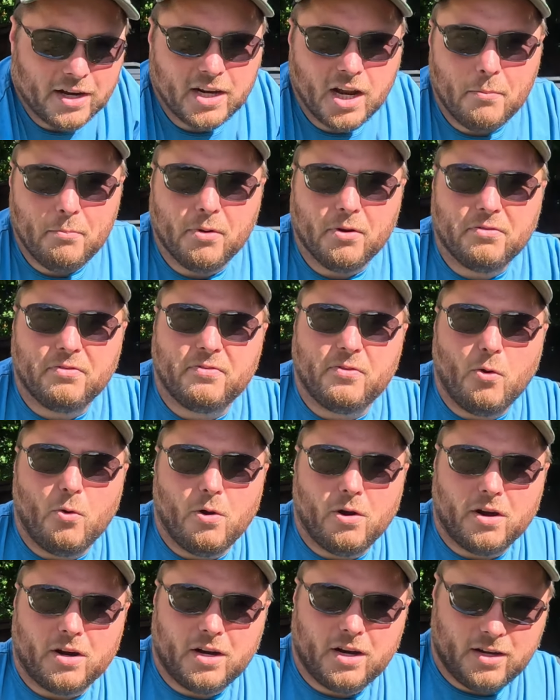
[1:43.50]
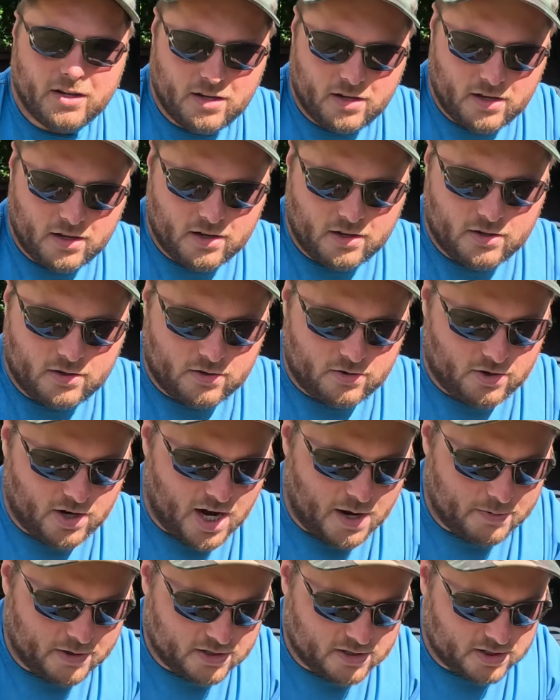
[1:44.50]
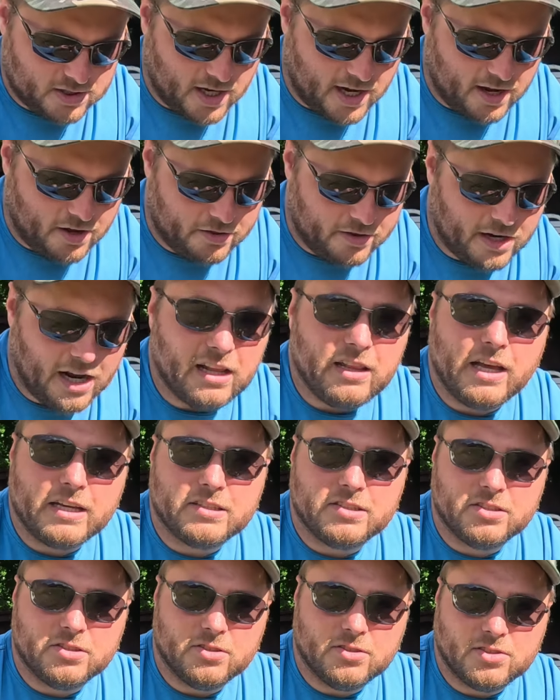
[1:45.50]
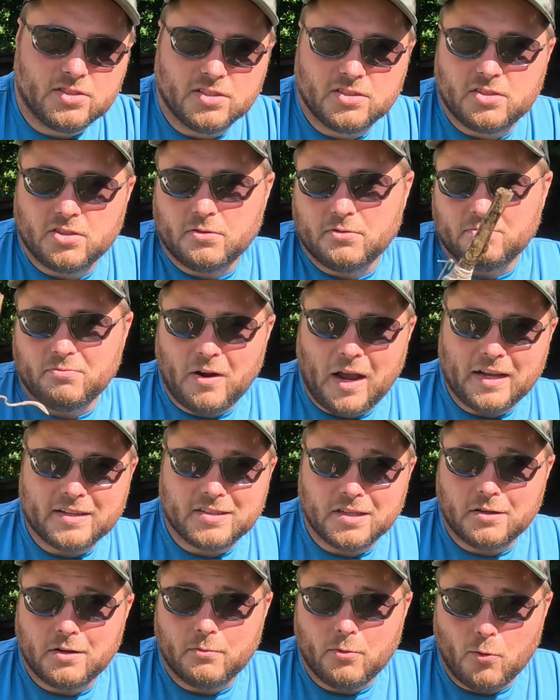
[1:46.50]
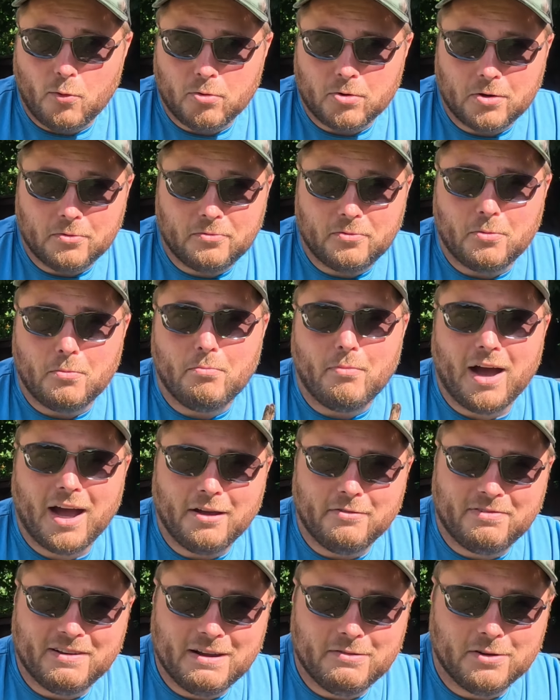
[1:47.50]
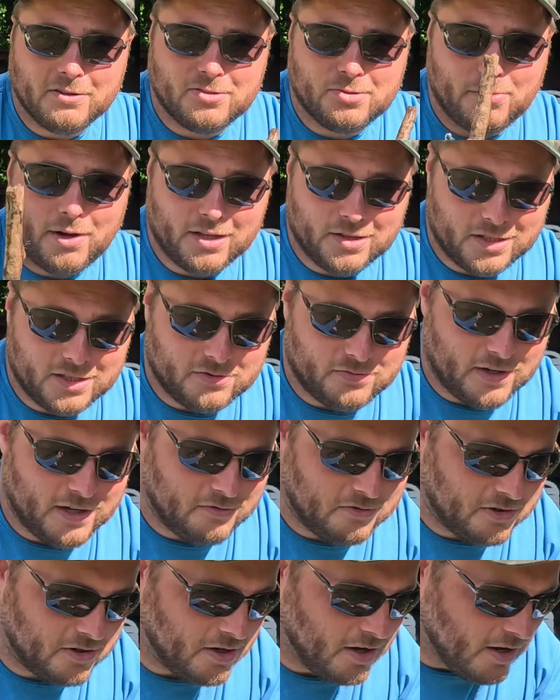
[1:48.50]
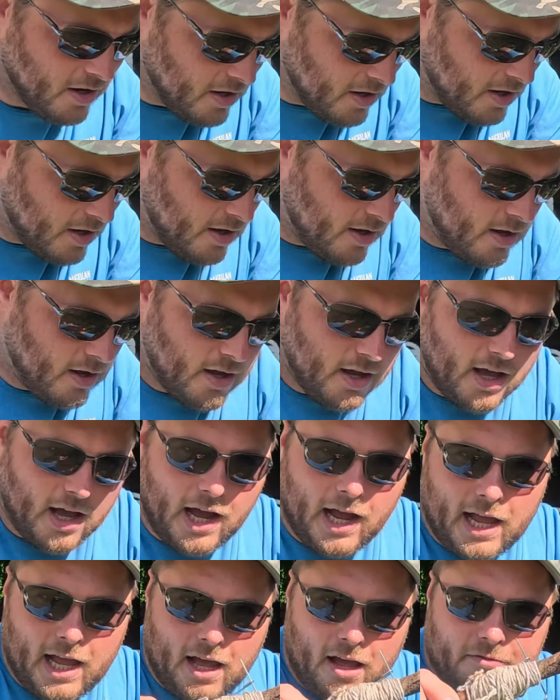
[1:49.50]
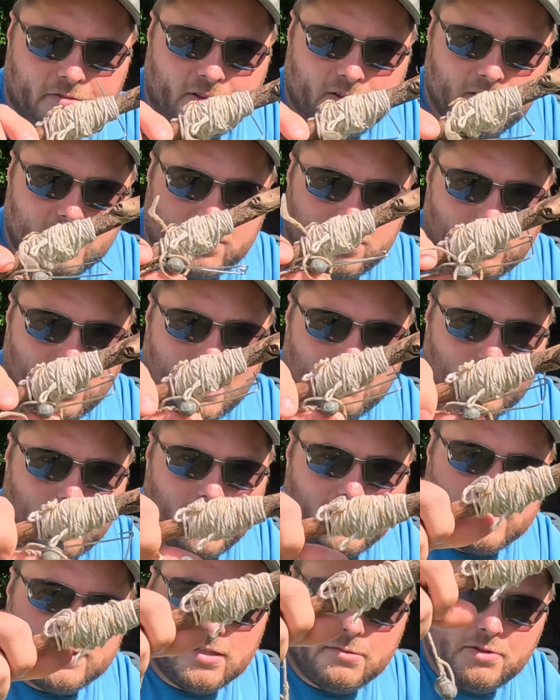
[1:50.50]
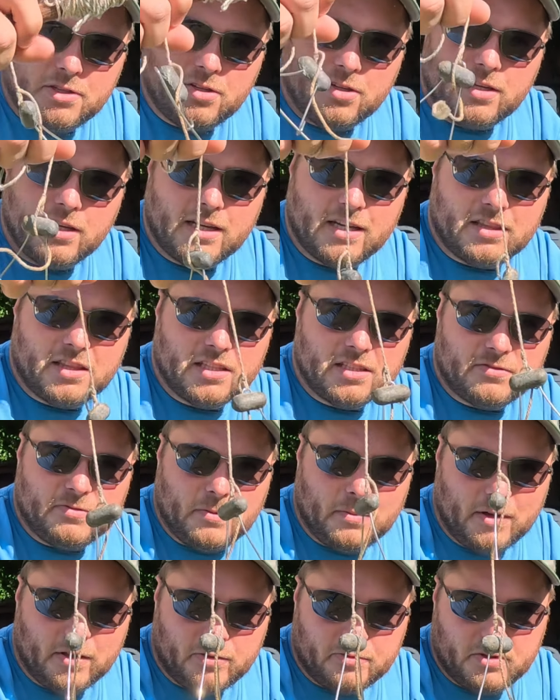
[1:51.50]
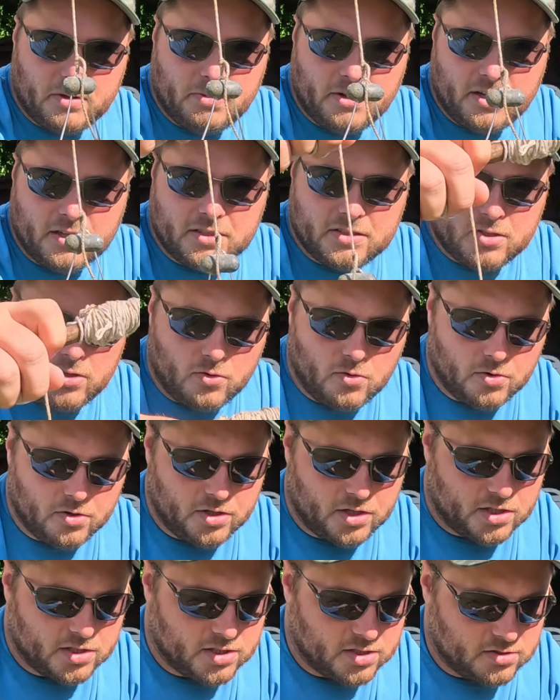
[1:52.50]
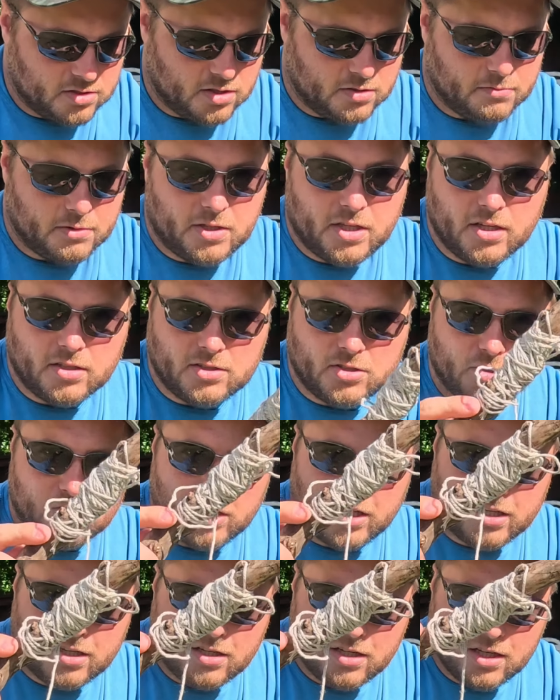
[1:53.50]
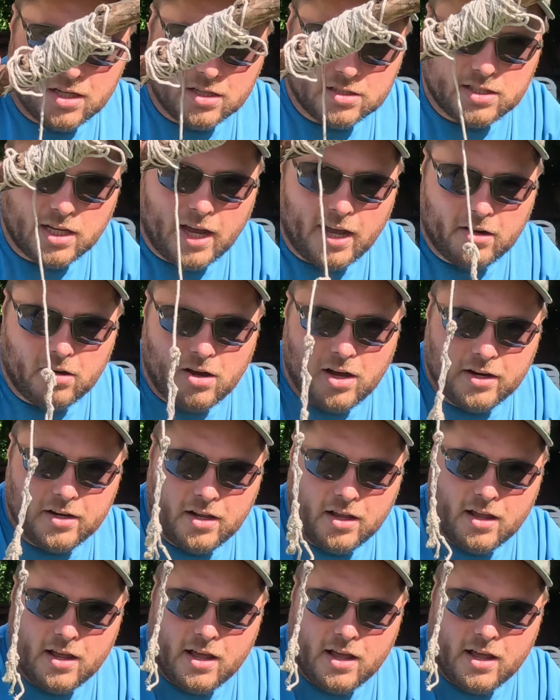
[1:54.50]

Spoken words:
number 4 crabbing style that I like to use, these are ranked in order from my favorite to my least favorite. I have here crab lines. I mean, you can get these for about $3, or you can just get string, tie it on,